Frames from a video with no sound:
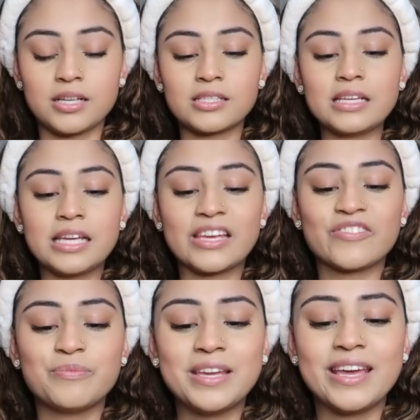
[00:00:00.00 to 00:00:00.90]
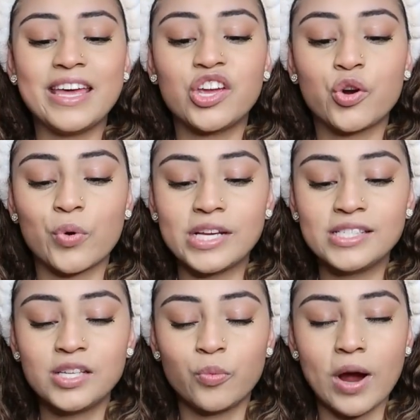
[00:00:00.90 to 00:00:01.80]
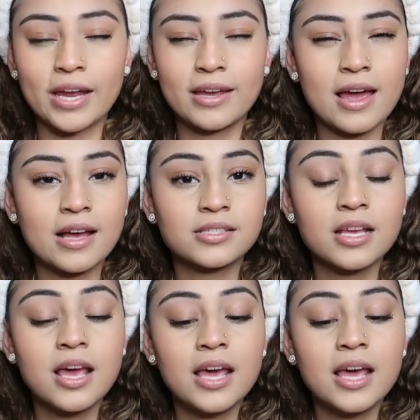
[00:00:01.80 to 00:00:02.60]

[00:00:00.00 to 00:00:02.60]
doesn't give me a crazy white cast.